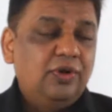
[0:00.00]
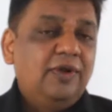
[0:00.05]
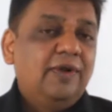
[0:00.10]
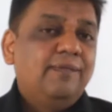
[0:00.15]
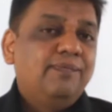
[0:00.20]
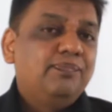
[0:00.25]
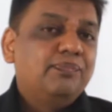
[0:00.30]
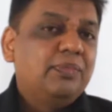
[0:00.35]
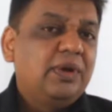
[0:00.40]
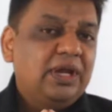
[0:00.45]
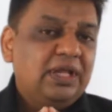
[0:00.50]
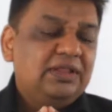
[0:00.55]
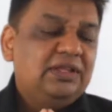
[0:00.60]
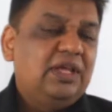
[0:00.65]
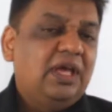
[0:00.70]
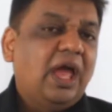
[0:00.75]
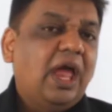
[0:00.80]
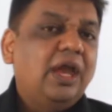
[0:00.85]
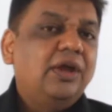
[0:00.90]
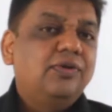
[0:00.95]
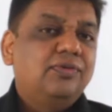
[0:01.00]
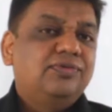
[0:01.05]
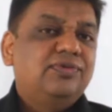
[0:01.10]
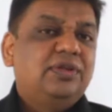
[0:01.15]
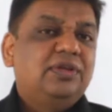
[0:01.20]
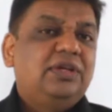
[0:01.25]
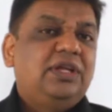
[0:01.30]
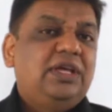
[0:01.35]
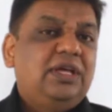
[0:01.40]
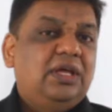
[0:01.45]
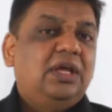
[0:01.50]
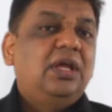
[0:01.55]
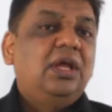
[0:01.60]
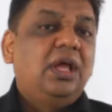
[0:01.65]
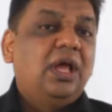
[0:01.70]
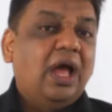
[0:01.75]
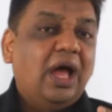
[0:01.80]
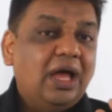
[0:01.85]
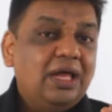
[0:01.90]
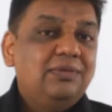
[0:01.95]
But at the end of the day,
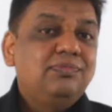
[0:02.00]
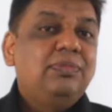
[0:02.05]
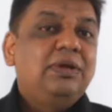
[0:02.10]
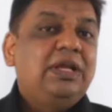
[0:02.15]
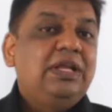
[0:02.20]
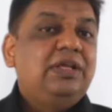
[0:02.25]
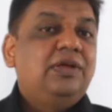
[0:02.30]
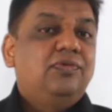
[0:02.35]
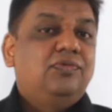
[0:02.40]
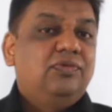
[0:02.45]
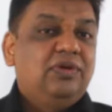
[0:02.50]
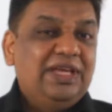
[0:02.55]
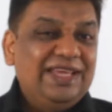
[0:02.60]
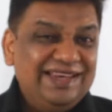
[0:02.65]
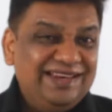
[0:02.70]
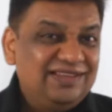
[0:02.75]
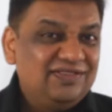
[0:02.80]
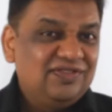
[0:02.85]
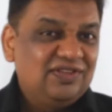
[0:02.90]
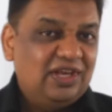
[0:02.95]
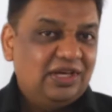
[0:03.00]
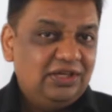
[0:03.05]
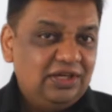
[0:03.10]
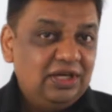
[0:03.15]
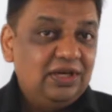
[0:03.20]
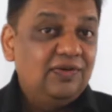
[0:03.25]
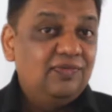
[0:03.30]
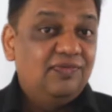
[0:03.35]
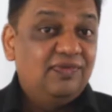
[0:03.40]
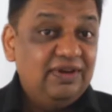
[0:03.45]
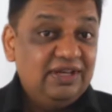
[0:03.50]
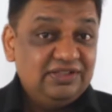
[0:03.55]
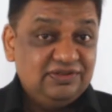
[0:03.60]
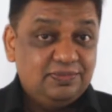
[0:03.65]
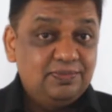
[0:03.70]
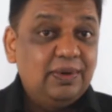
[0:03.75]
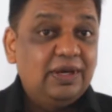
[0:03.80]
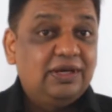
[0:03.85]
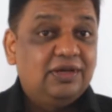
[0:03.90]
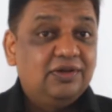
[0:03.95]
I believe it is an
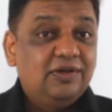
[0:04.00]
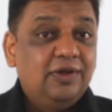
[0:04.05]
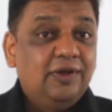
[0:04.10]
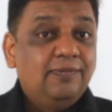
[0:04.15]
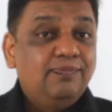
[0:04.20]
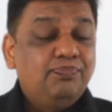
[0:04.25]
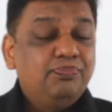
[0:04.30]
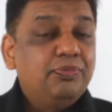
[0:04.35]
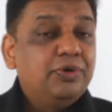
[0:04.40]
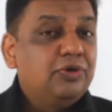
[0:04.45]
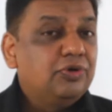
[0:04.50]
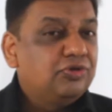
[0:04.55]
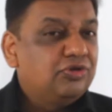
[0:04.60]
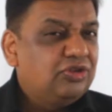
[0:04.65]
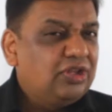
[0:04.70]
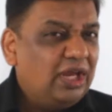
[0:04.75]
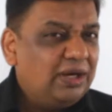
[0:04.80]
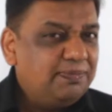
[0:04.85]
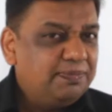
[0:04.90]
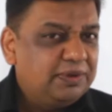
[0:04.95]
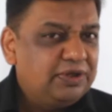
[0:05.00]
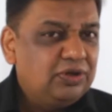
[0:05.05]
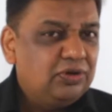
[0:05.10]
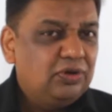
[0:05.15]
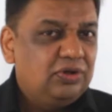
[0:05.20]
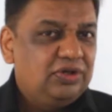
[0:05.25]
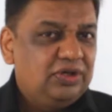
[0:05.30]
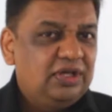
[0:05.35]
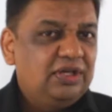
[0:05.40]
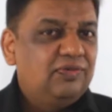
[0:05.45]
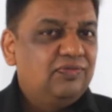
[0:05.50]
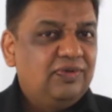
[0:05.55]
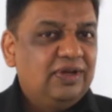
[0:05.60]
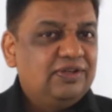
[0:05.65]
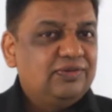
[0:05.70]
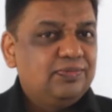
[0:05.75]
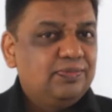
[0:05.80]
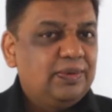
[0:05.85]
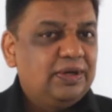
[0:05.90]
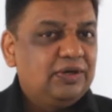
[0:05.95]
investment, because that particular
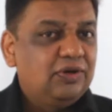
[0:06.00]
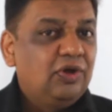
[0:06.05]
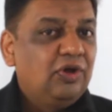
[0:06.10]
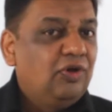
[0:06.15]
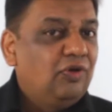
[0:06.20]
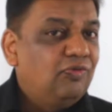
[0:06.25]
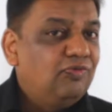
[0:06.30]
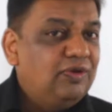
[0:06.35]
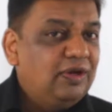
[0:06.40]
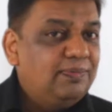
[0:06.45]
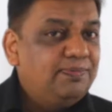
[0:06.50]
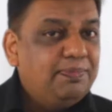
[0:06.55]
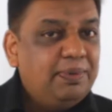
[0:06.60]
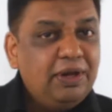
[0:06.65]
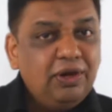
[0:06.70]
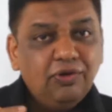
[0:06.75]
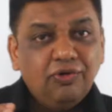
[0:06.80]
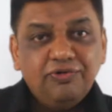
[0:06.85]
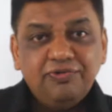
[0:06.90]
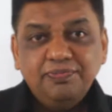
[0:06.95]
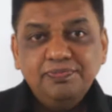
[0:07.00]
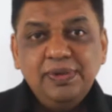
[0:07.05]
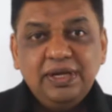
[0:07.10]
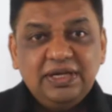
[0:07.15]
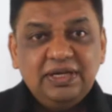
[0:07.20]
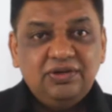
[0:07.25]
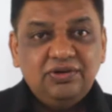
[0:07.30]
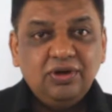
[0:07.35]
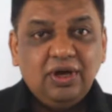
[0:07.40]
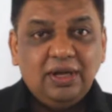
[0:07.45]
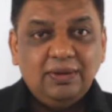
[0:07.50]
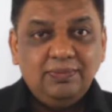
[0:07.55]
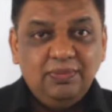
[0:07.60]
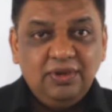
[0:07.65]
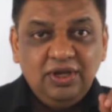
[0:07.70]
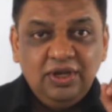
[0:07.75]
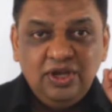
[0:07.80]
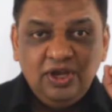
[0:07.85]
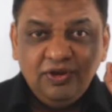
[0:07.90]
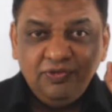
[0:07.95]
investment will pay off big time
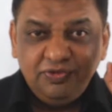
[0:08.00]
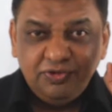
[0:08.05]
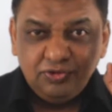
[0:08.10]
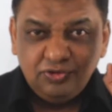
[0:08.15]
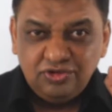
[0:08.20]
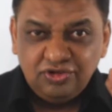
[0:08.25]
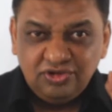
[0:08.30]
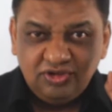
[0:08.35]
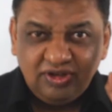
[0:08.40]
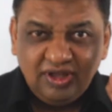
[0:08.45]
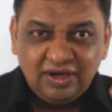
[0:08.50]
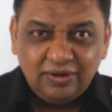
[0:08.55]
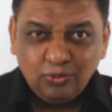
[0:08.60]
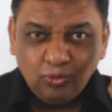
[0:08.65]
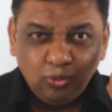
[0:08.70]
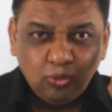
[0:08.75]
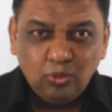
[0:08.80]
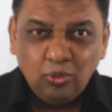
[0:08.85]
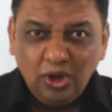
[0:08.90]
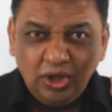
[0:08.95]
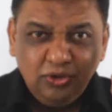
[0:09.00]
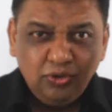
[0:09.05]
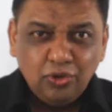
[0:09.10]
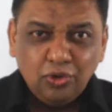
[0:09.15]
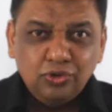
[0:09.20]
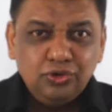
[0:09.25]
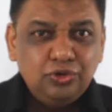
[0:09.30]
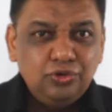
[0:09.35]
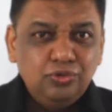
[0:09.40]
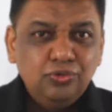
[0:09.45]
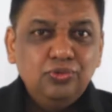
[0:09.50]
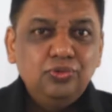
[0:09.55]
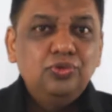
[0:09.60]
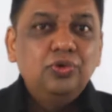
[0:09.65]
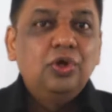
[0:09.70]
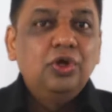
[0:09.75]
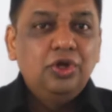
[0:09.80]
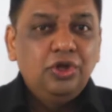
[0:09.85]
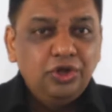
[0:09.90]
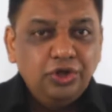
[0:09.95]
if you just get one or two
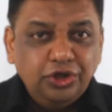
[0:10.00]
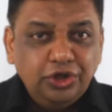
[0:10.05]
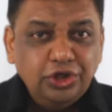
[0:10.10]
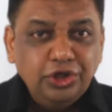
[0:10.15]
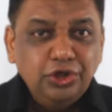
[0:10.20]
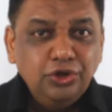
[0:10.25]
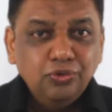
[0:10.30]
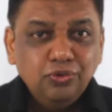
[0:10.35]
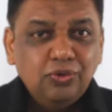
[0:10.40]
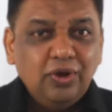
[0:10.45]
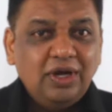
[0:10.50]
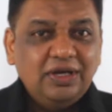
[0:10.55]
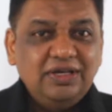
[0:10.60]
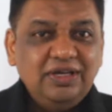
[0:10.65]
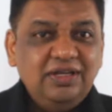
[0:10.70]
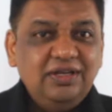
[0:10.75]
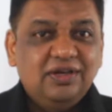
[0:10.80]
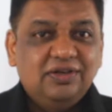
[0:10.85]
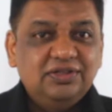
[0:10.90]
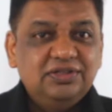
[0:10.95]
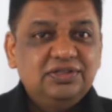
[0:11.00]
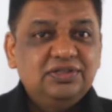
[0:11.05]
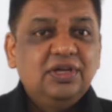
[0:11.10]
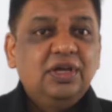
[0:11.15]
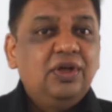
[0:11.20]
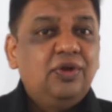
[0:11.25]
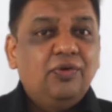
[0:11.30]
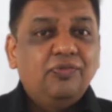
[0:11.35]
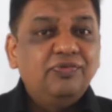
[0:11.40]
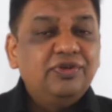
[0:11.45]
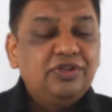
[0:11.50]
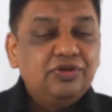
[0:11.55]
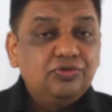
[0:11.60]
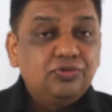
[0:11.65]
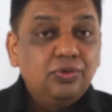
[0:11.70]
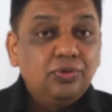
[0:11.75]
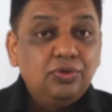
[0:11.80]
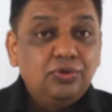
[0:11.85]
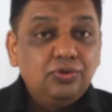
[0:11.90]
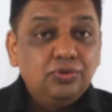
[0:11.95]
new ideas, which is going
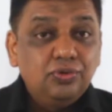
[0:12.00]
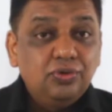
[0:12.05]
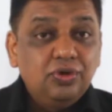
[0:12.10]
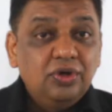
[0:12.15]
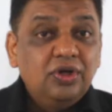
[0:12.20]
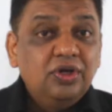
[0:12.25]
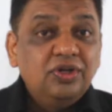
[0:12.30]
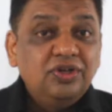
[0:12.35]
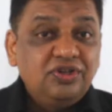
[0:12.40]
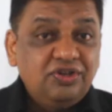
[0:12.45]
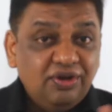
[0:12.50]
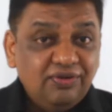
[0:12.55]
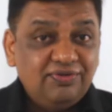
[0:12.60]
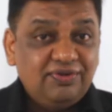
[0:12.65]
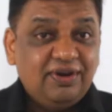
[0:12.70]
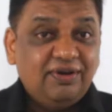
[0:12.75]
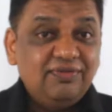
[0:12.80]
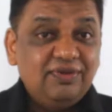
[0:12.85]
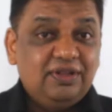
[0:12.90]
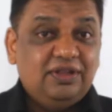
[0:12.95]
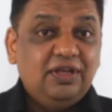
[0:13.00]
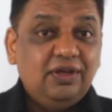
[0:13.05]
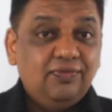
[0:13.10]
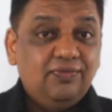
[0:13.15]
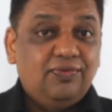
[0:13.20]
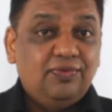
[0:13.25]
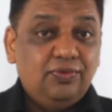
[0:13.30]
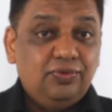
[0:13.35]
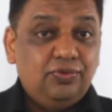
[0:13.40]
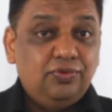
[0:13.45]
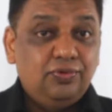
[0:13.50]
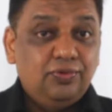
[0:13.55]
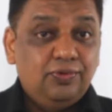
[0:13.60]
to shift everything for you.